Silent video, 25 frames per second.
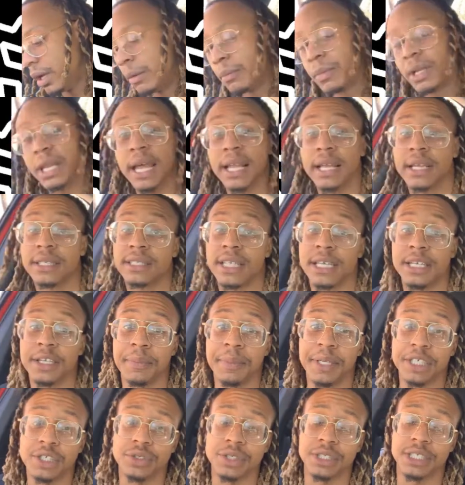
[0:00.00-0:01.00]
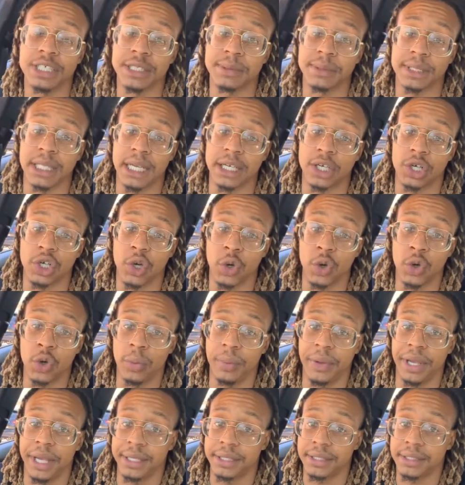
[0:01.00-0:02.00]
But like I said, the mistress seems like a cool
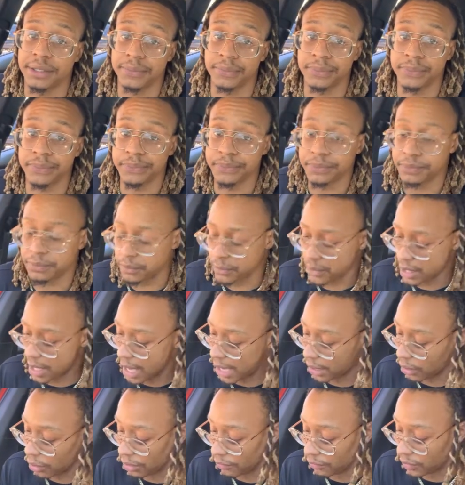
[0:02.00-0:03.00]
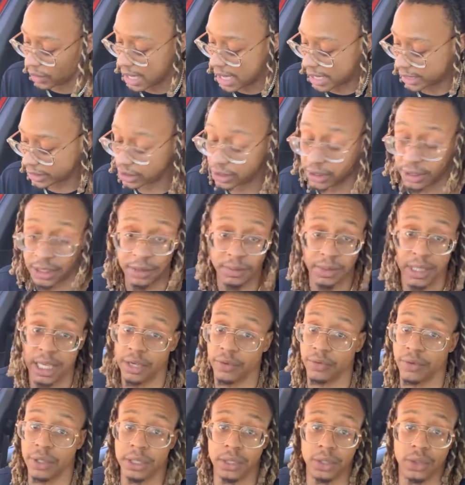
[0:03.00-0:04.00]
bitch. I ain't gonna even lie. She seems like
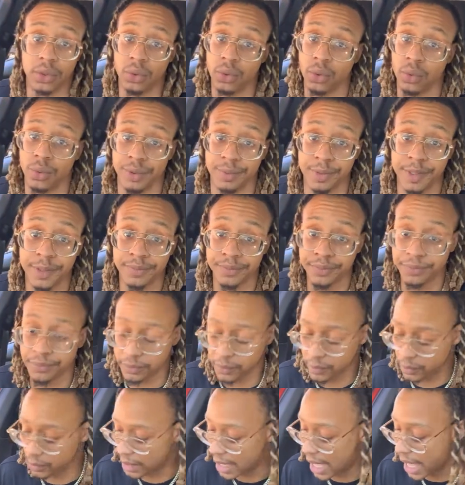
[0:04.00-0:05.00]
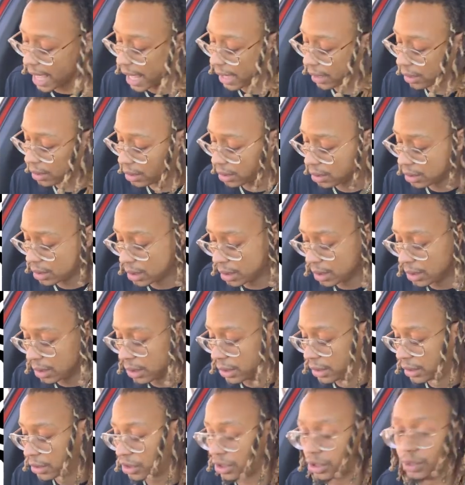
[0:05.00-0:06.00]
a really cool woman. Like,
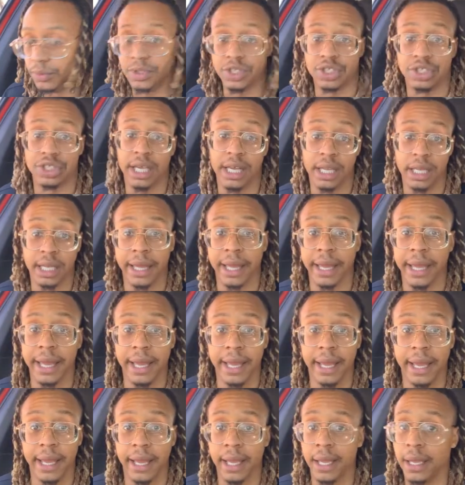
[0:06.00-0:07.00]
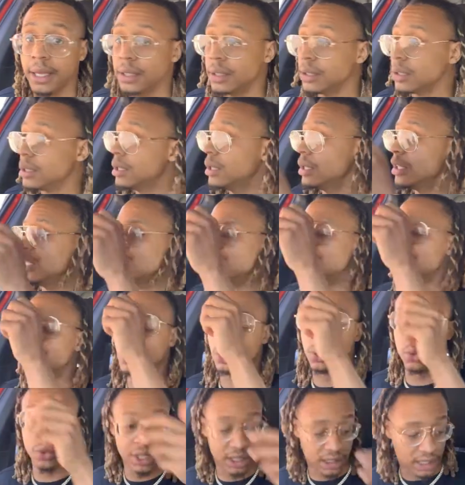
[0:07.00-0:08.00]
she was chilling.
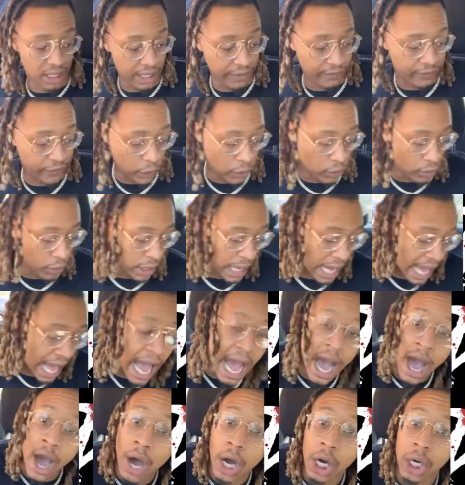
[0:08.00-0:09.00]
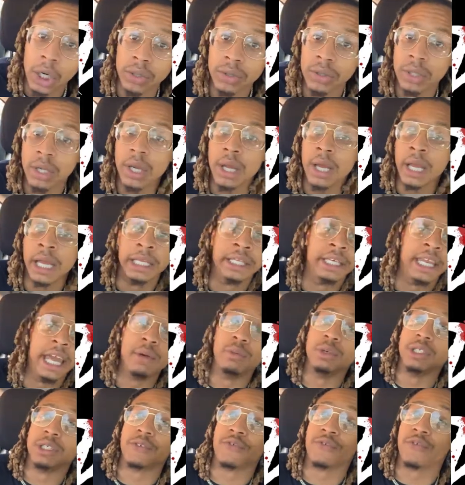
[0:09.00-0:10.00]
Soon as he flew her out, they
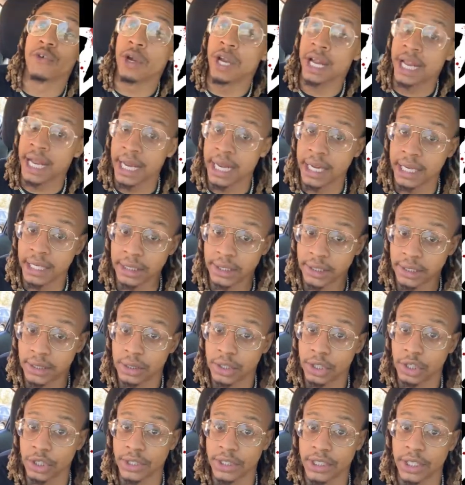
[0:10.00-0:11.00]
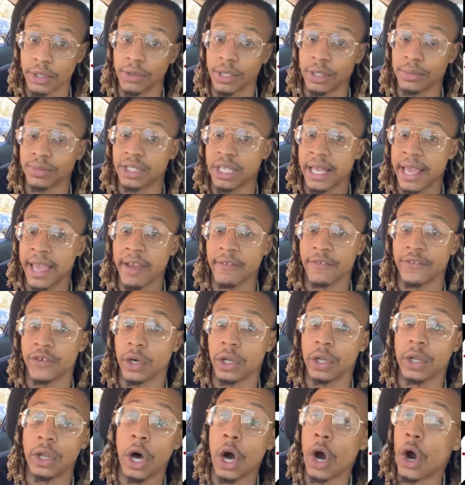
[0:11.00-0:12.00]
was friends. You see what I'm saying?
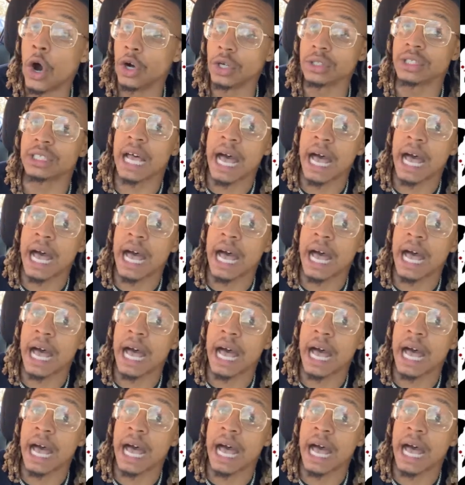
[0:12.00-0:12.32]
For a long